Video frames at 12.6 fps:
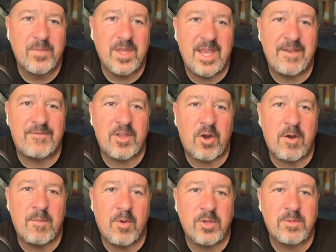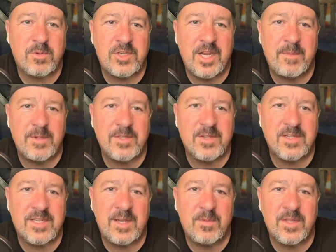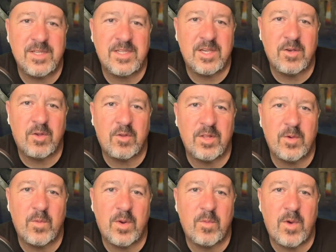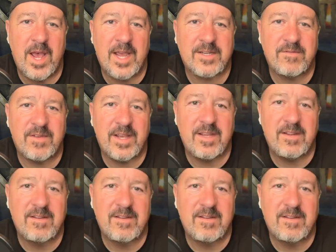If there are multiple champions on this team with this skill, only one will activate.